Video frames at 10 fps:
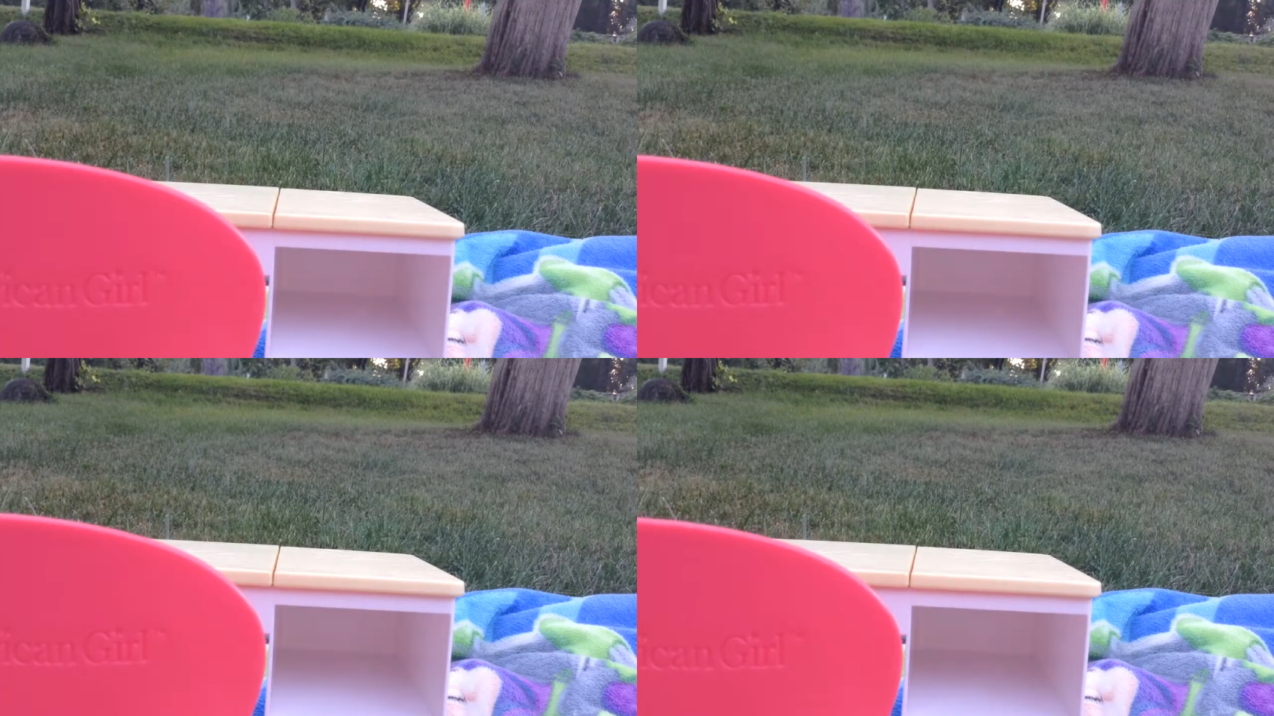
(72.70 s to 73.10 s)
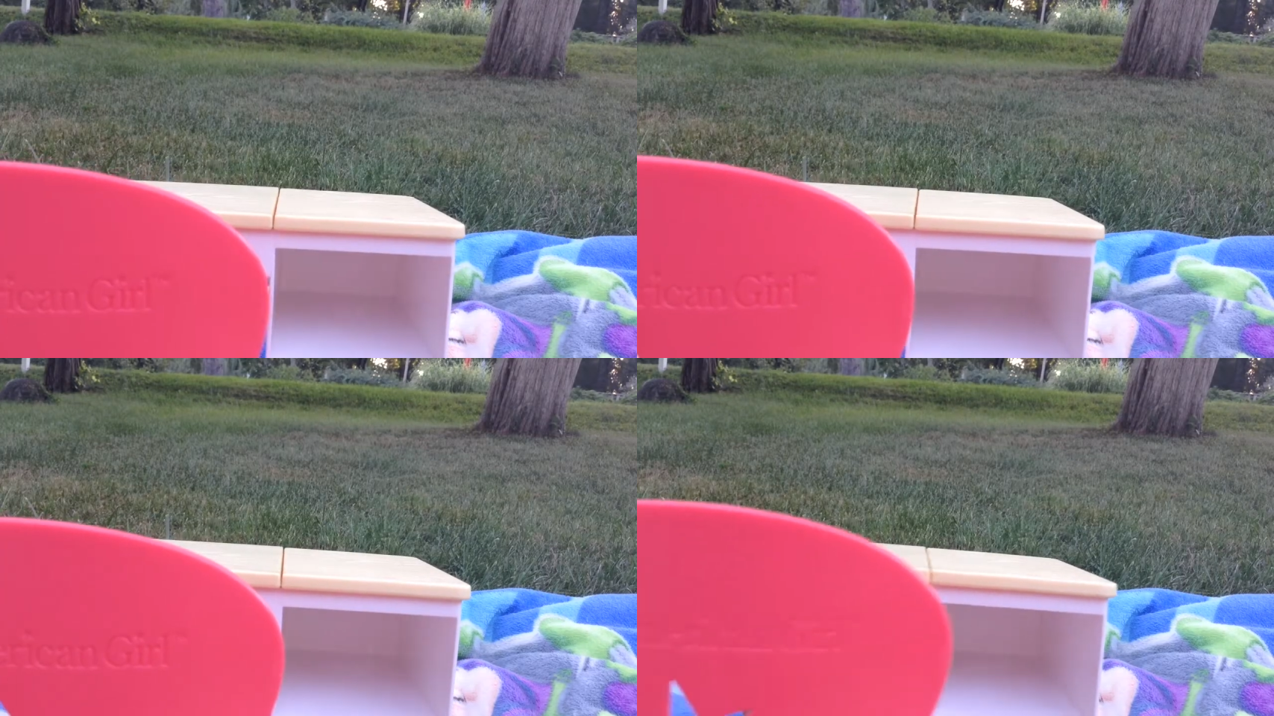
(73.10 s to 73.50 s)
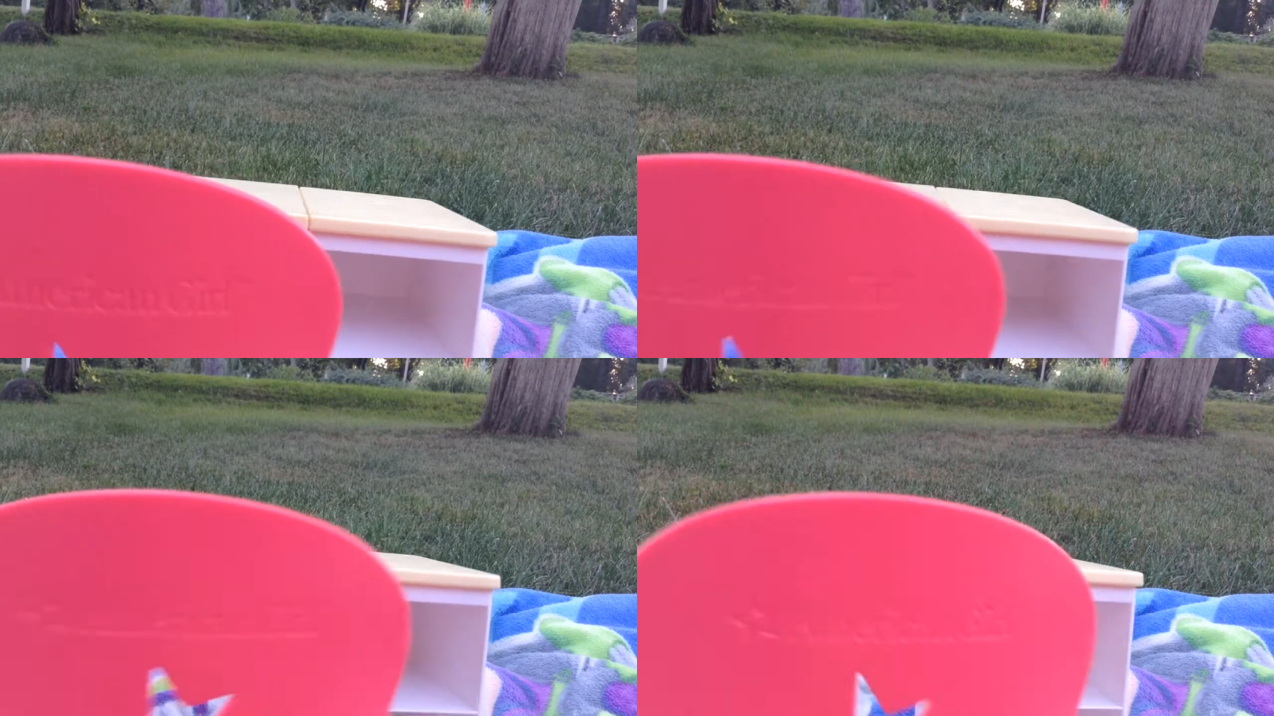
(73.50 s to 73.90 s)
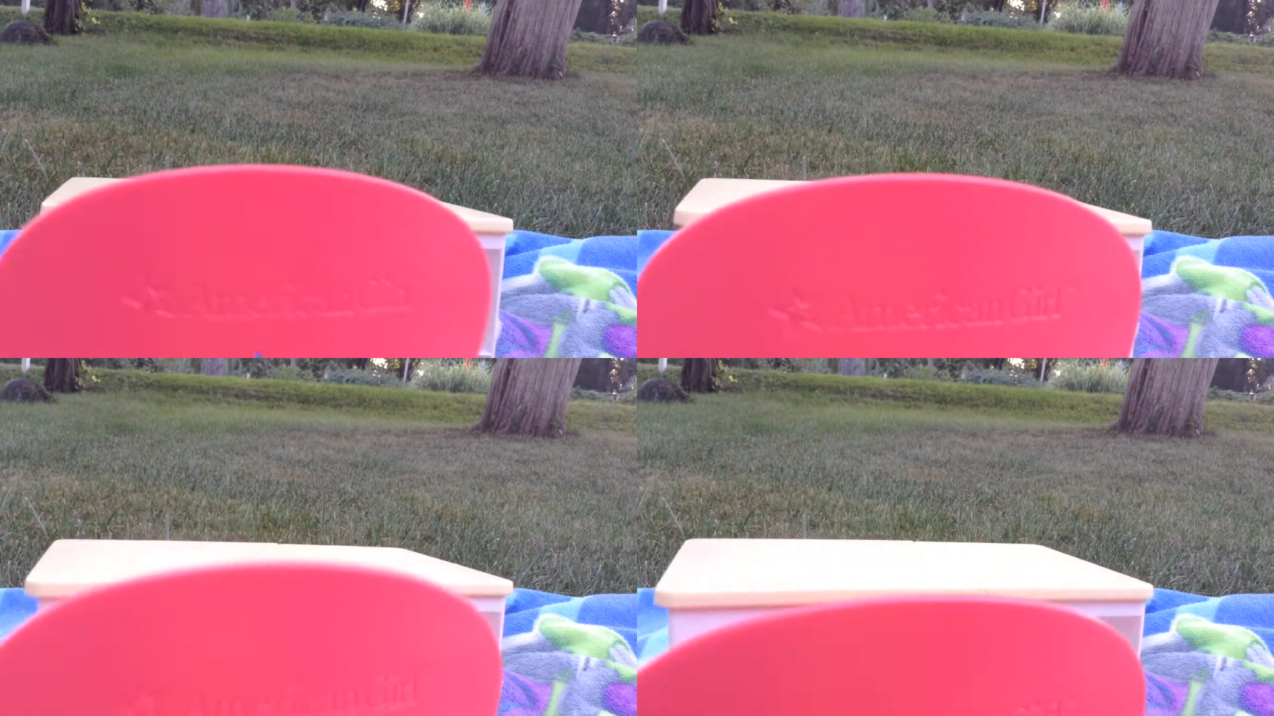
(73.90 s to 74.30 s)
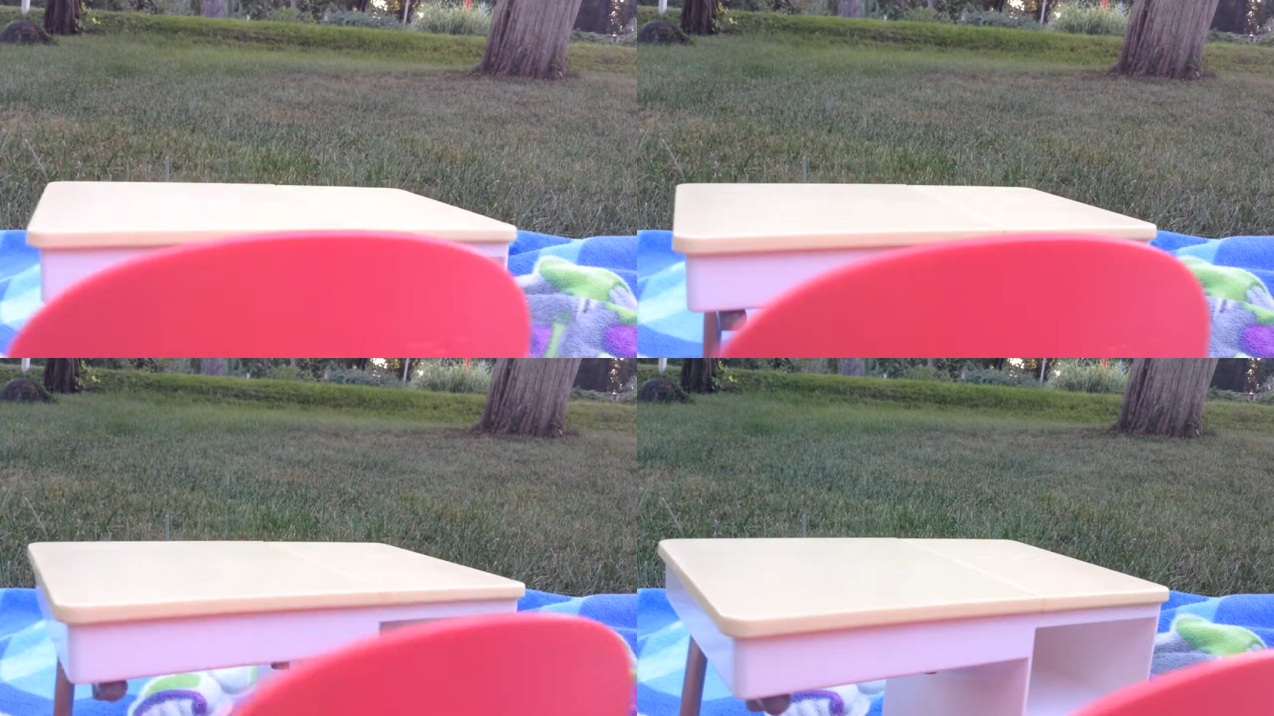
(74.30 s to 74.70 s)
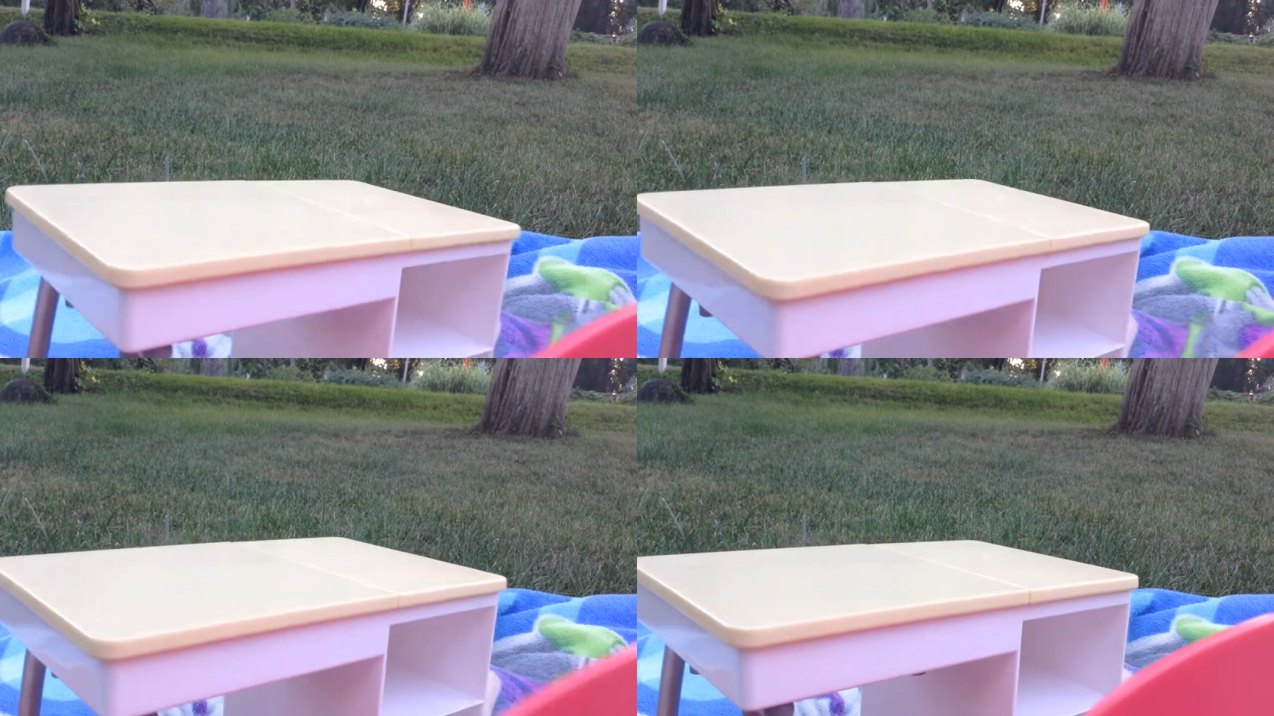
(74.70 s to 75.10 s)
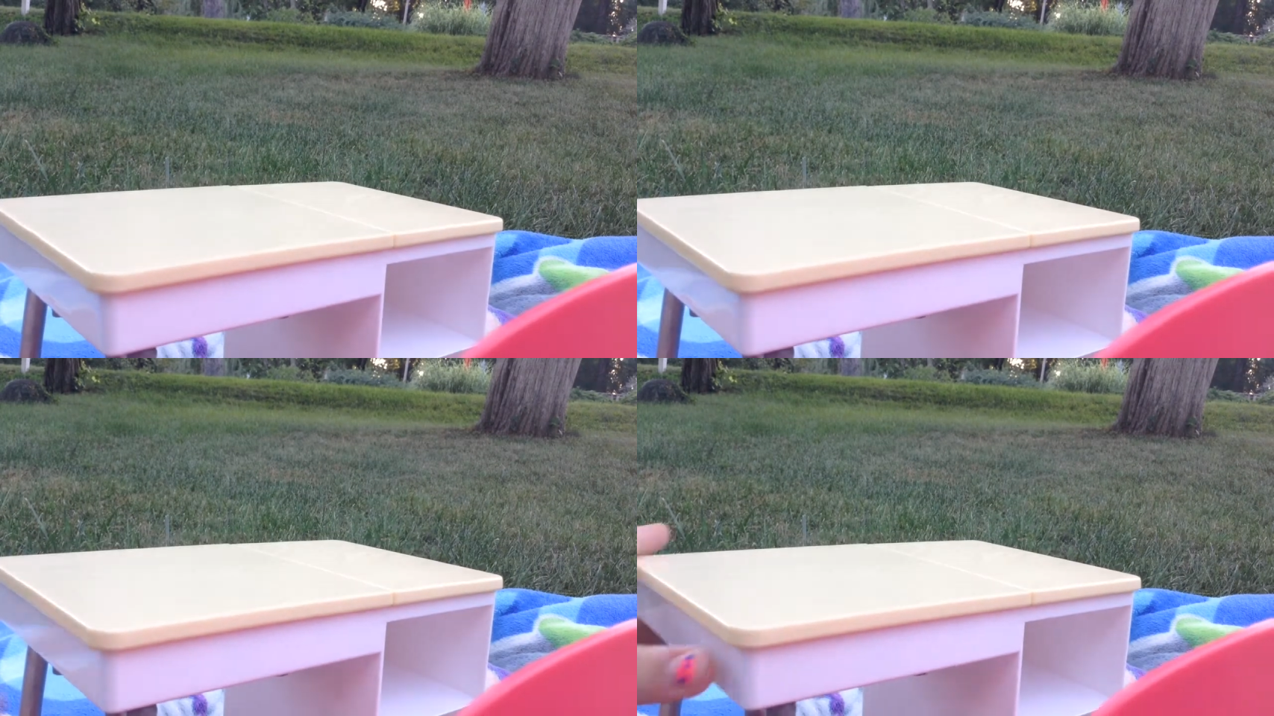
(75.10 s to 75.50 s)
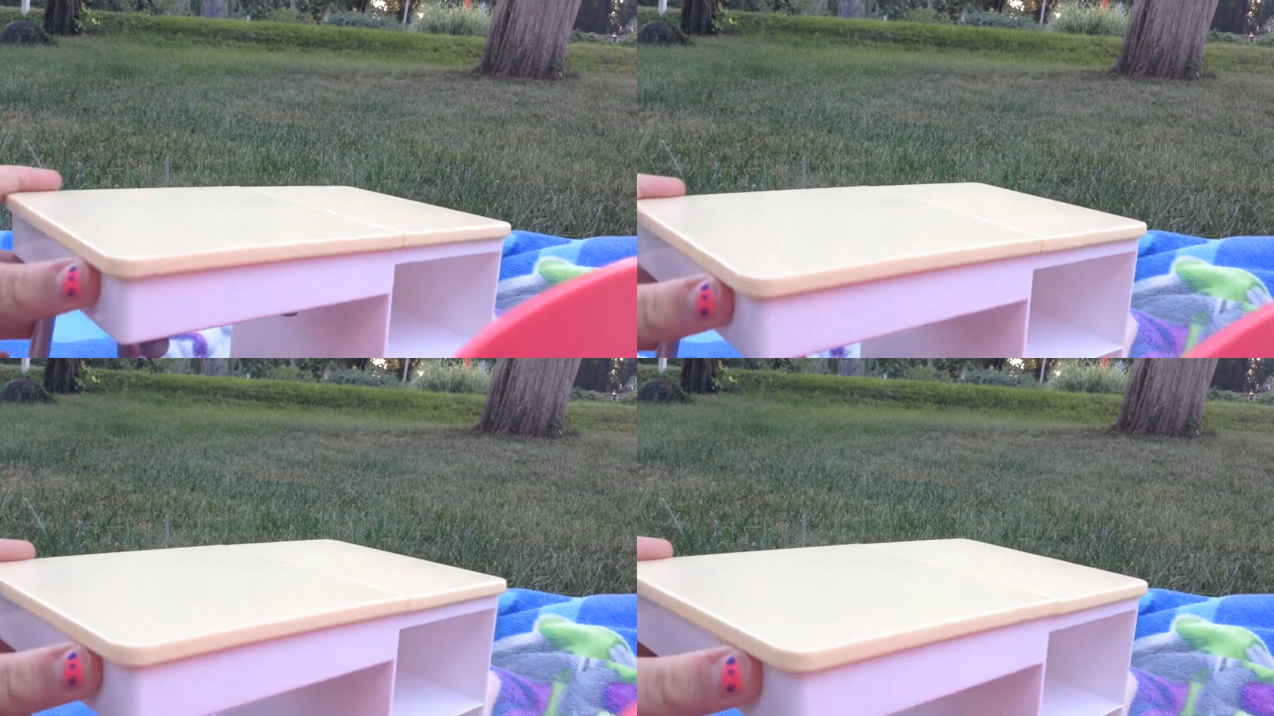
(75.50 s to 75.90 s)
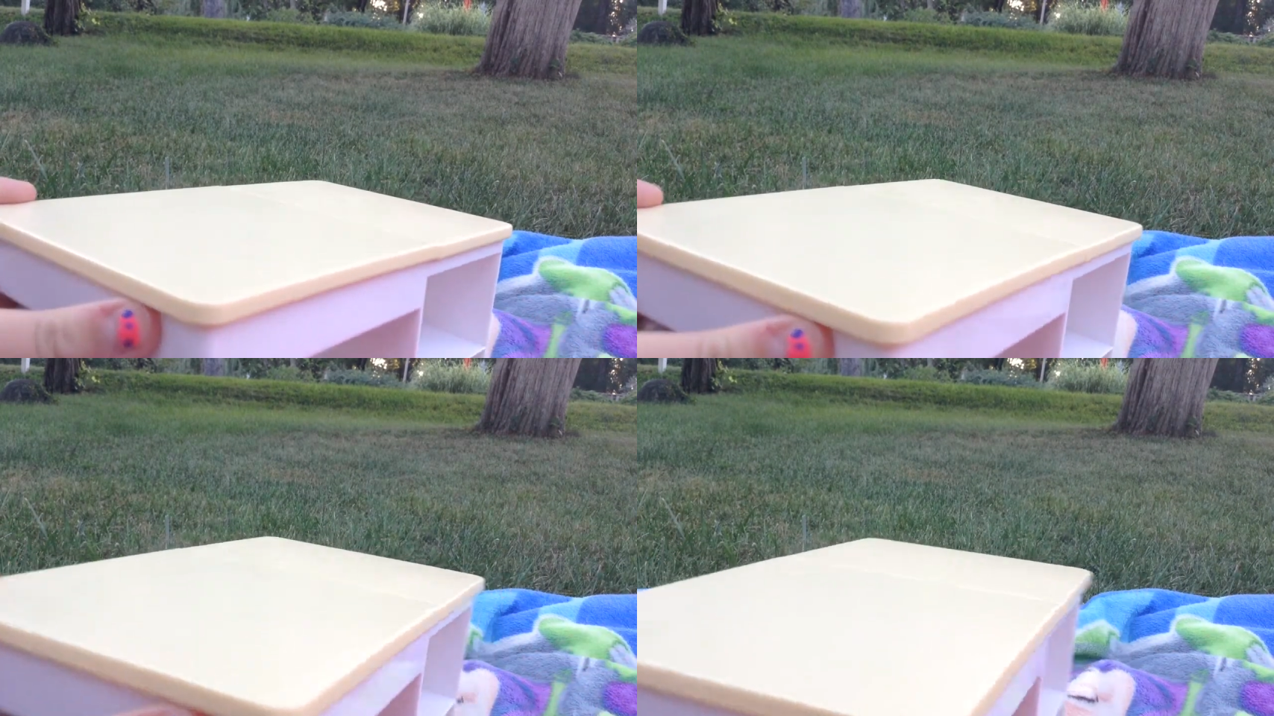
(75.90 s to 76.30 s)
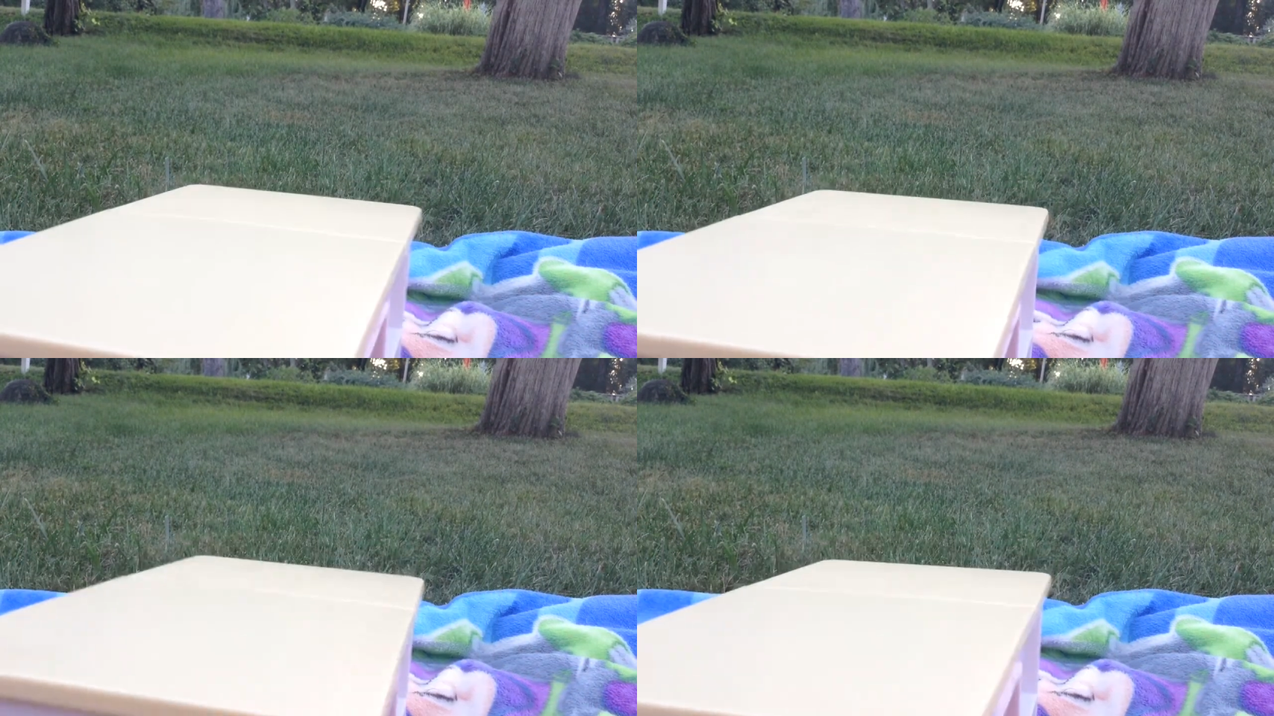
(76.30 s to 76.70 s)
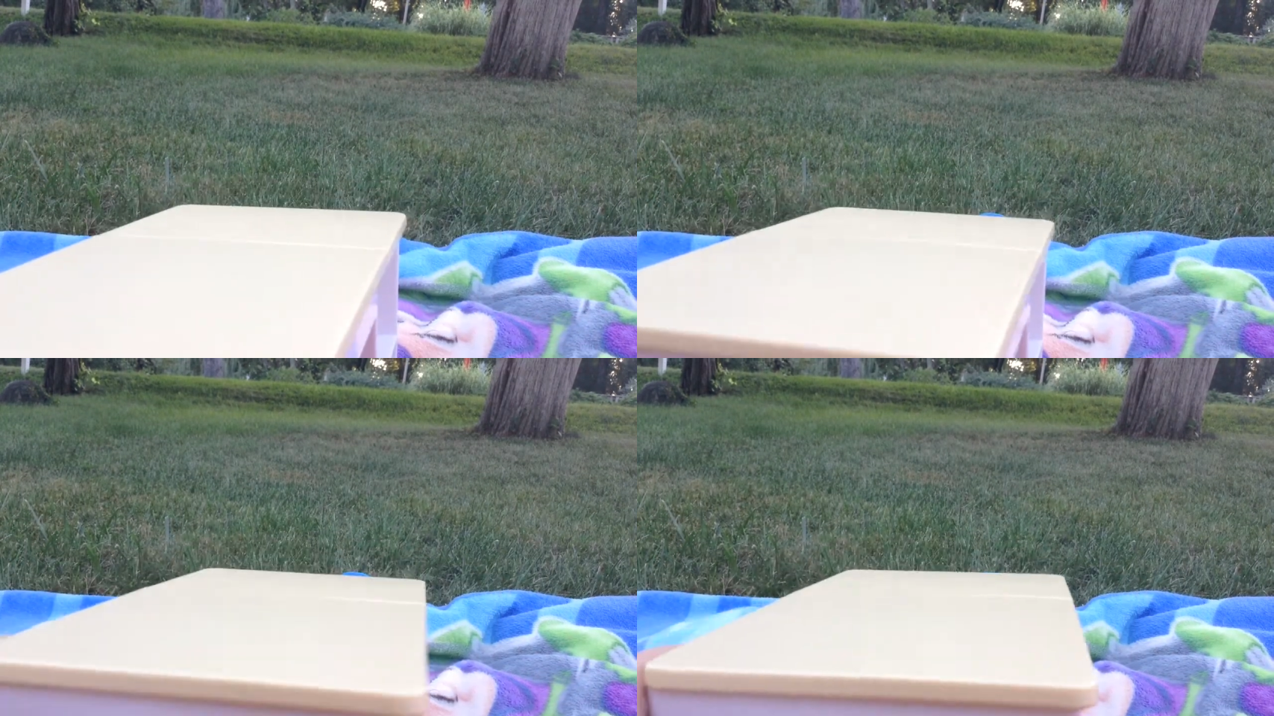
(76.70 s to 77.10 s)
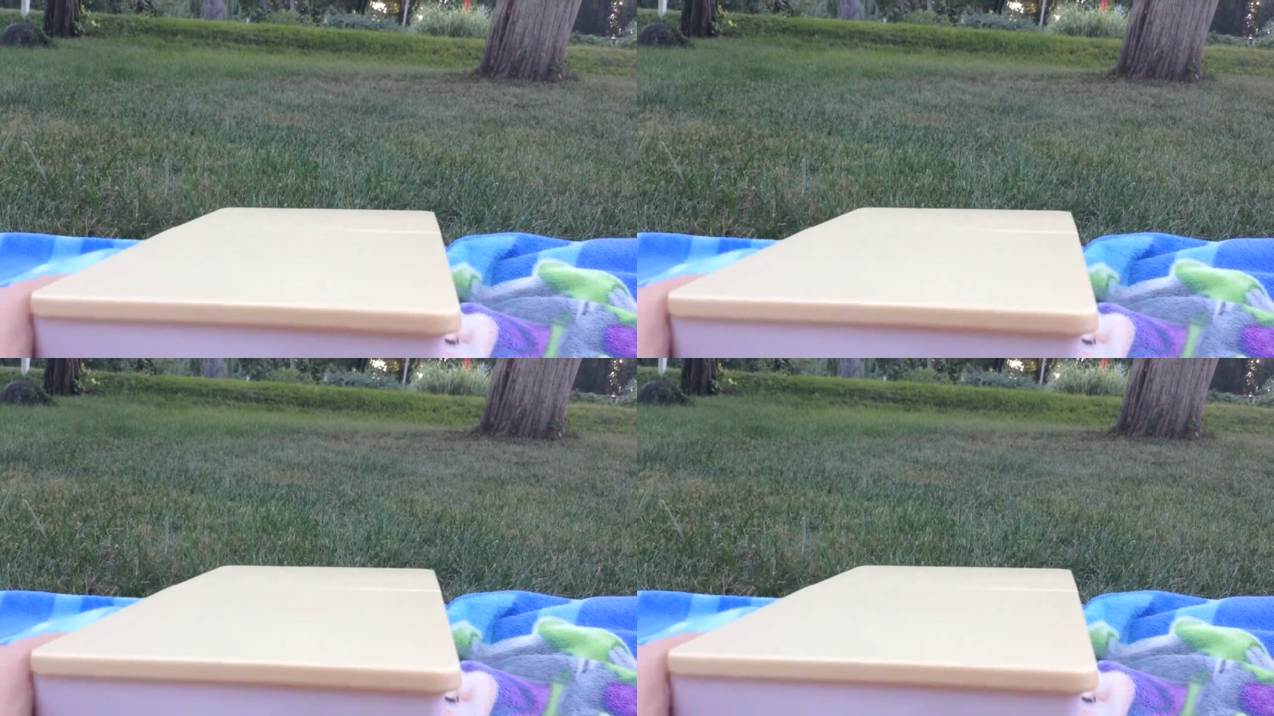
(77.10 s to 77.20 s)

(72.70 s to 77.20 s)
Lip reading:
(no speaker visible)